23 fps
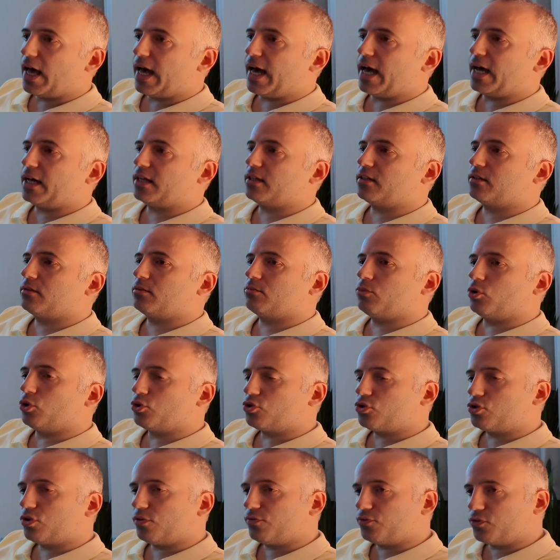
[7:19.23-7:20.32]
and
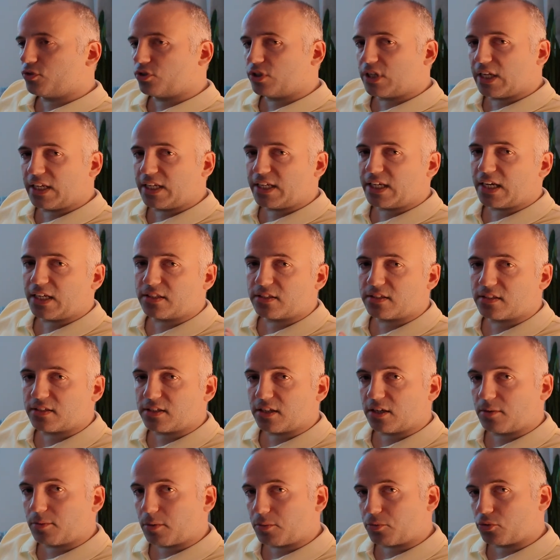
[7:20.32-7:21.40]
most of the dedicated
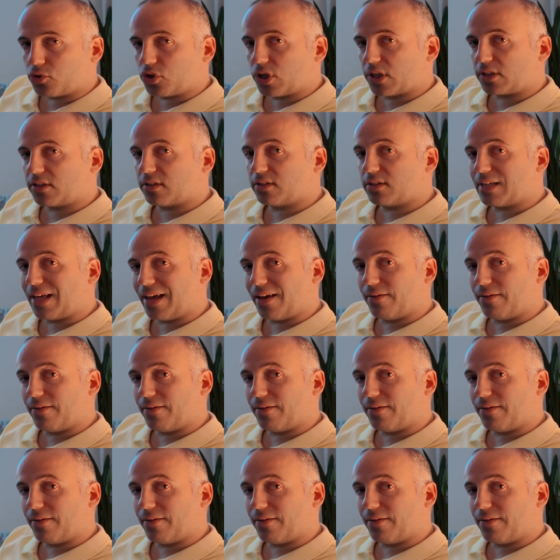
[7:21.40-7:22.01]
cinema projectors